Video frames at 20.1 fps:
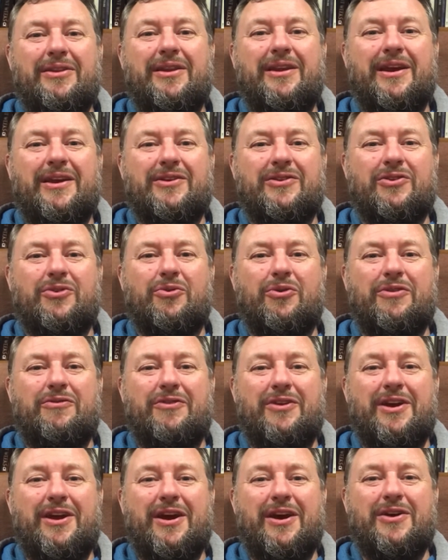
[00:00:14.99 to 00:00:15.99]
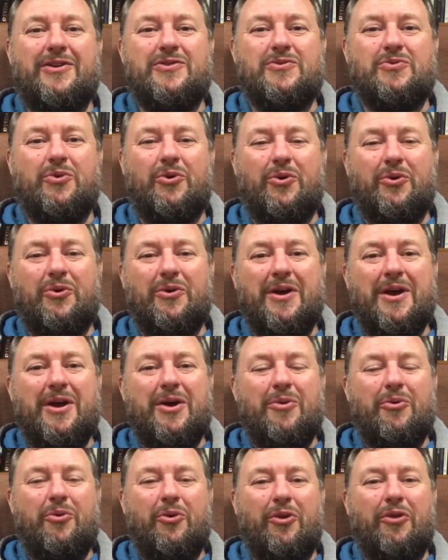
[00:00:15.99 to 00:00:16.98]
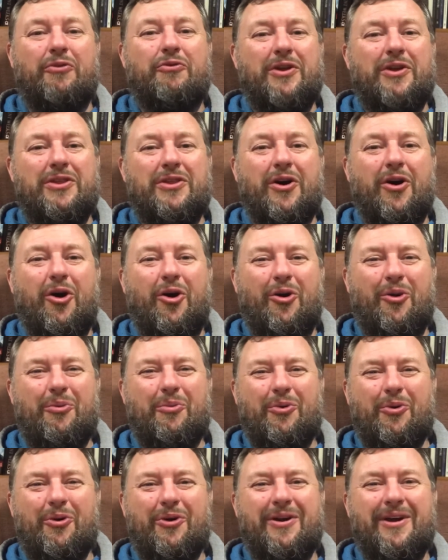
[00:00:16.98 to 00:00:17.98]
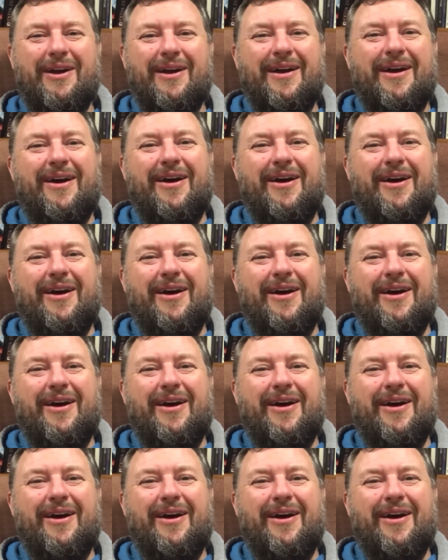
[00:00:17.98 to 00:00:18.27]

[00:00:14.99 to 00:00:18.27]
next three videos we'll have read the whole book.